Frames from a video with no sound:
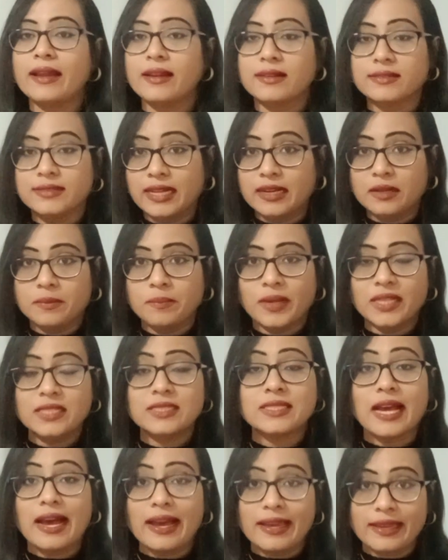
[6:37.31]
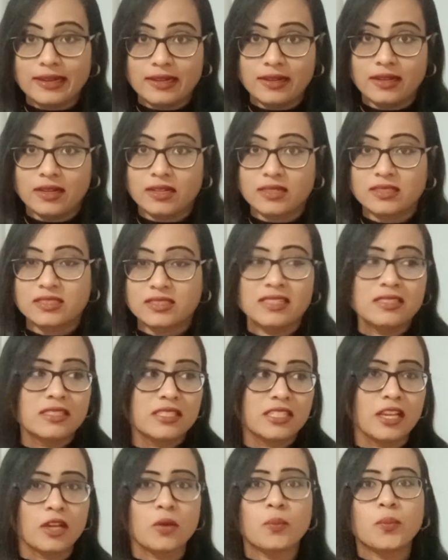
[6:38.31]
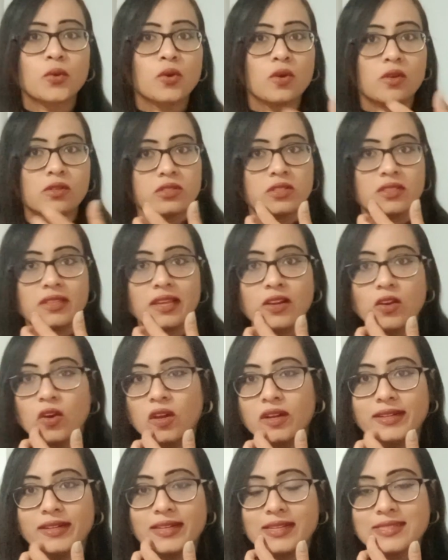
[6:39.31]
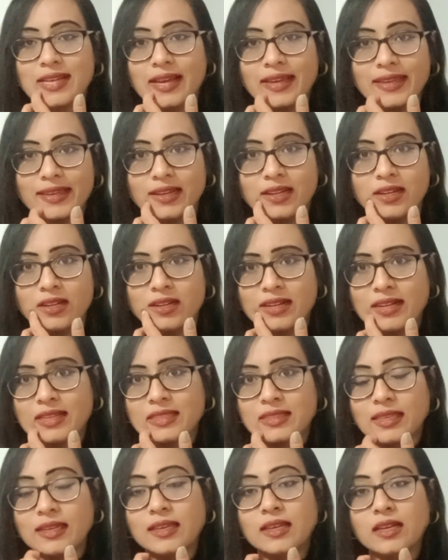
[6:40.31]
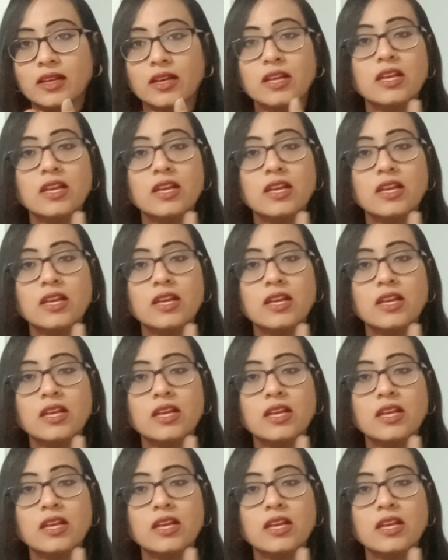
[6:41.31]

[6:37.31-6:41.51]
That means ILR. In Singapore also they call it as ILR, I think.